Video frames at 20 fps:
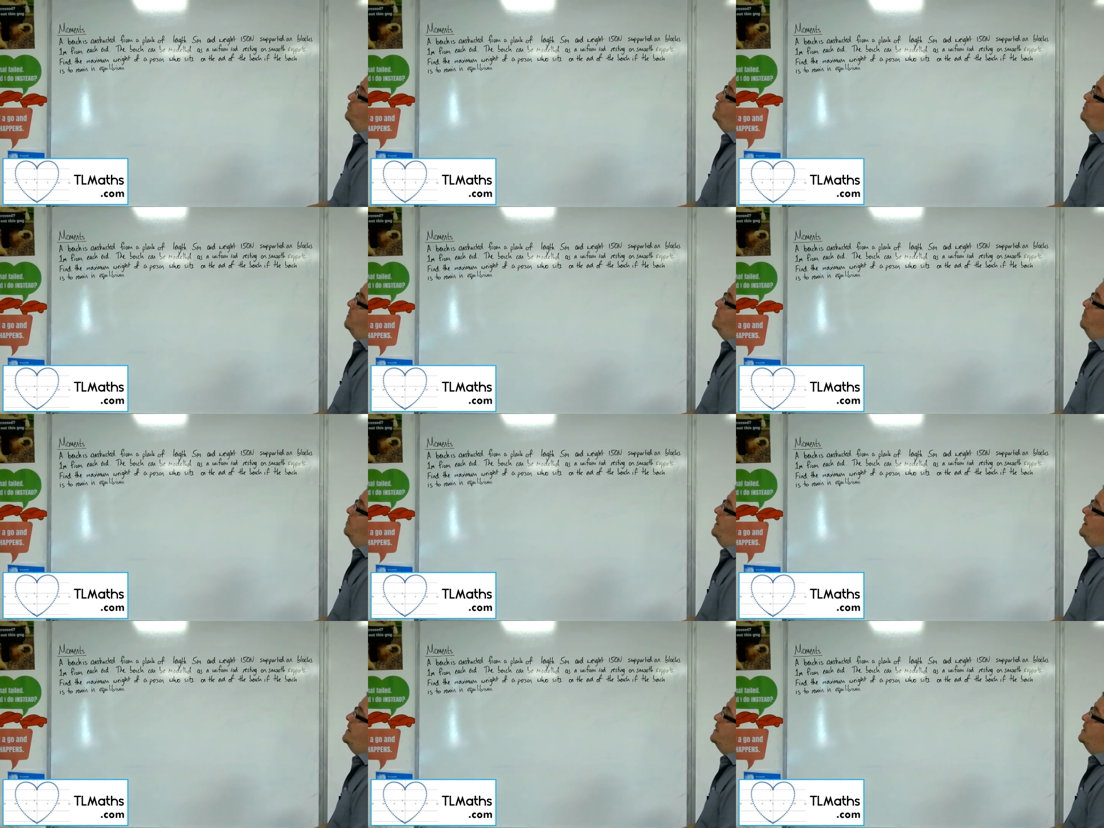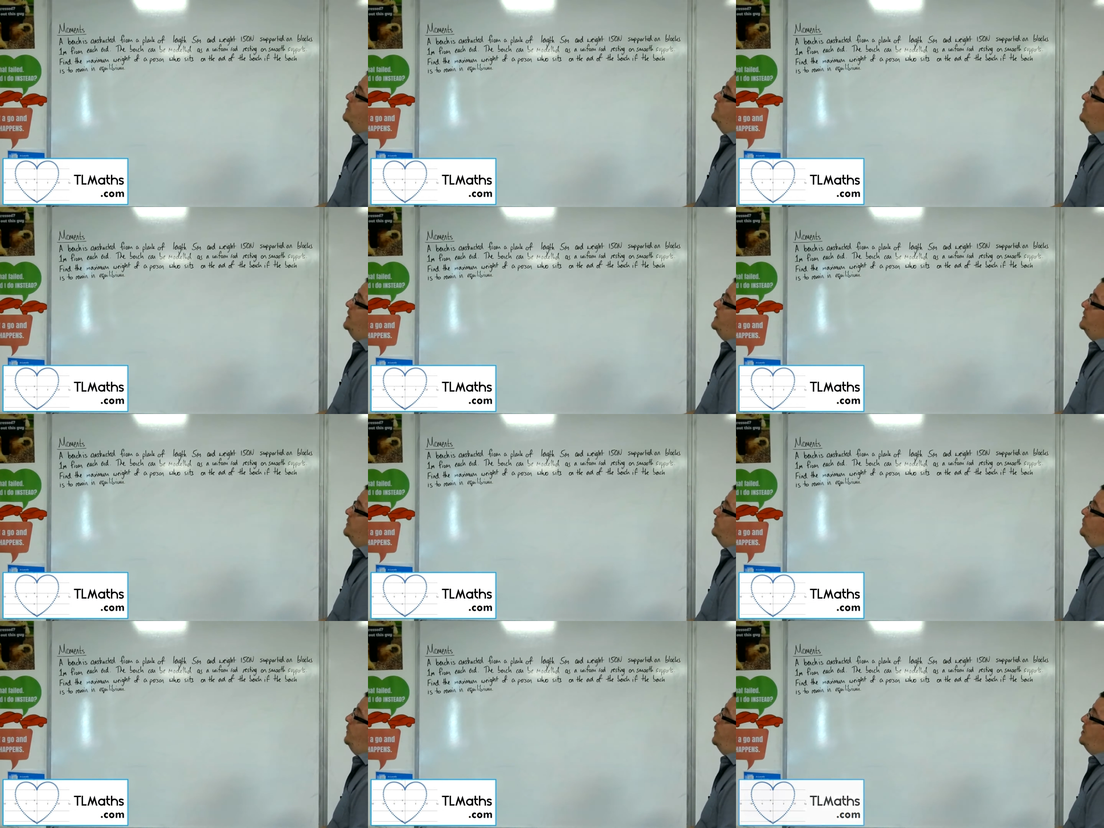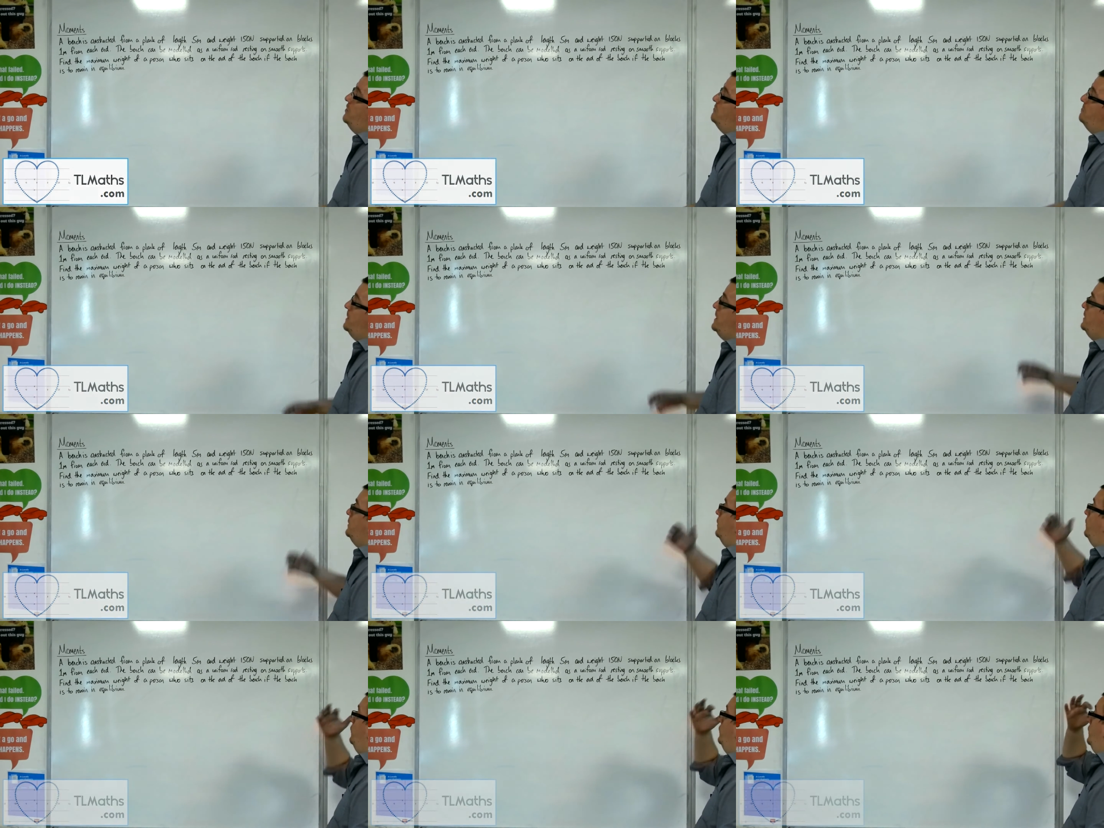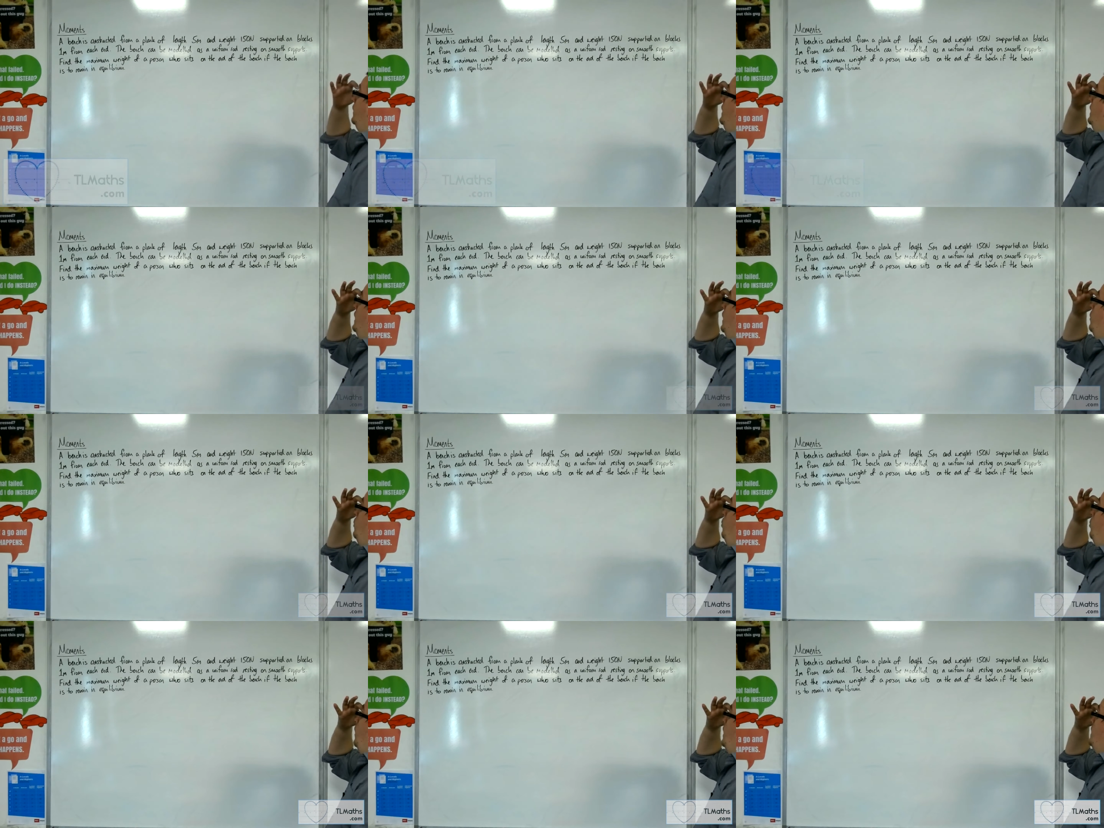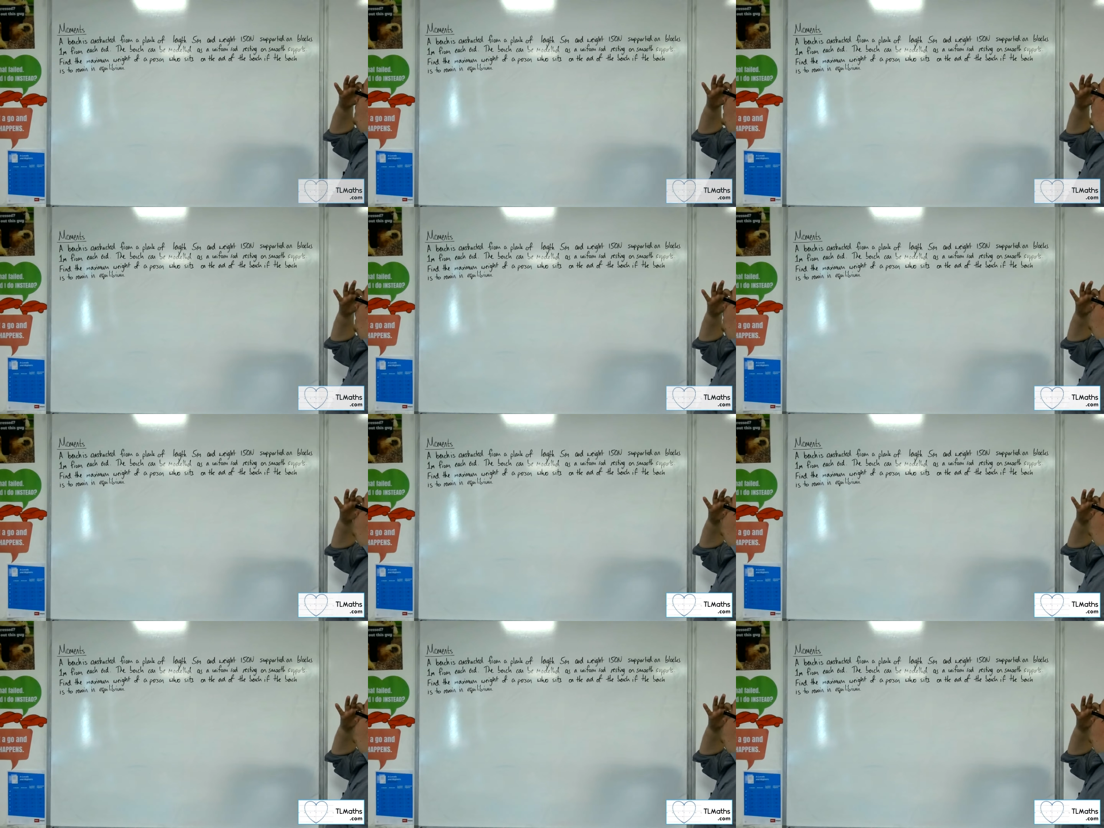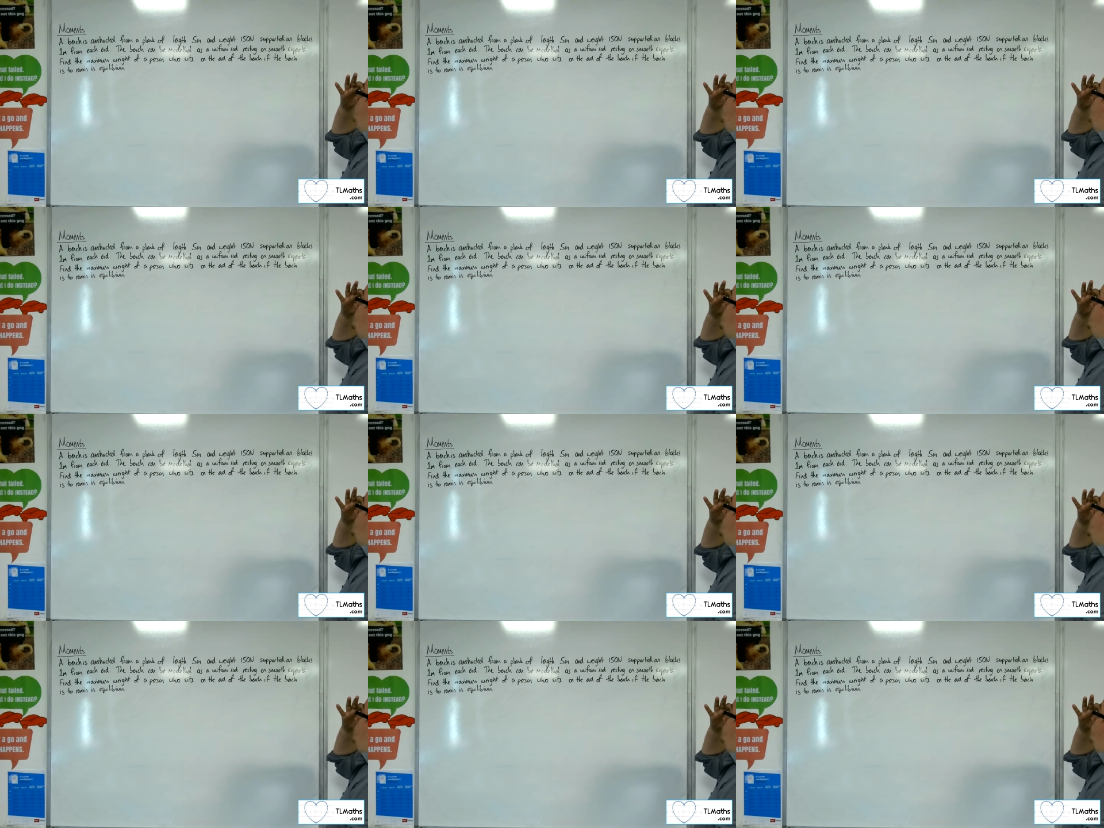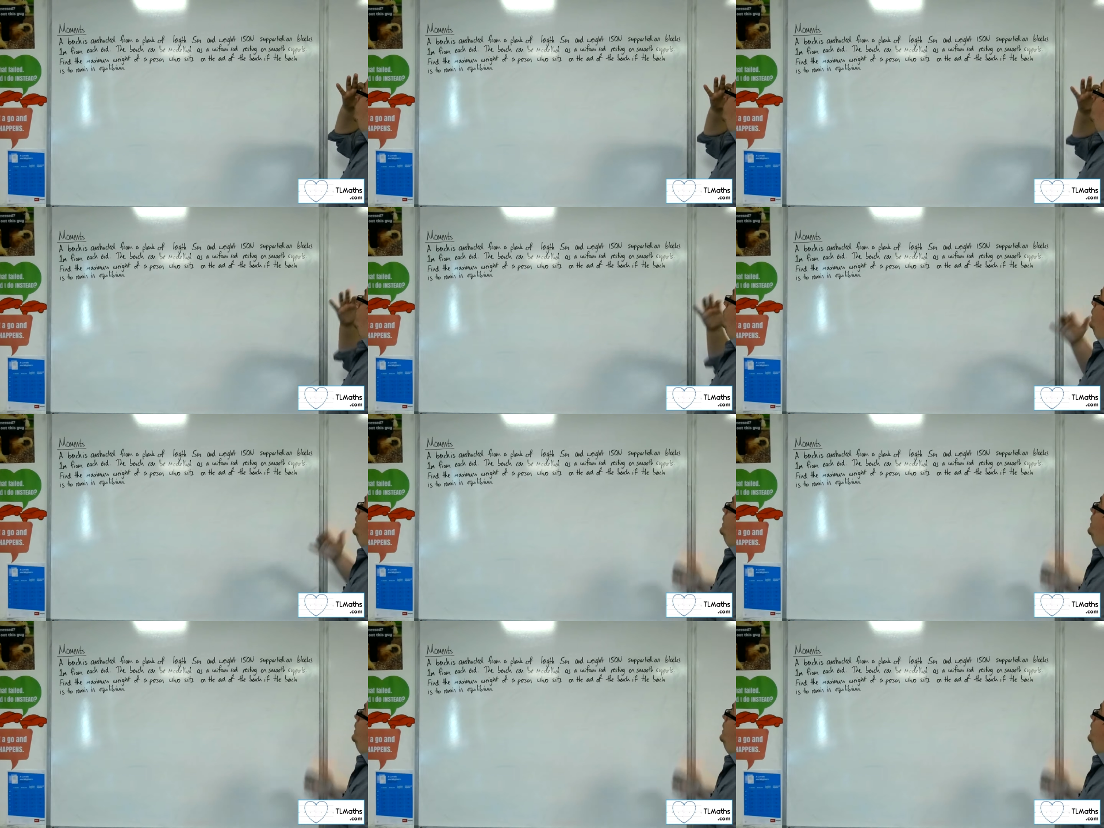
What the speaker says: [unreadable: no face in view]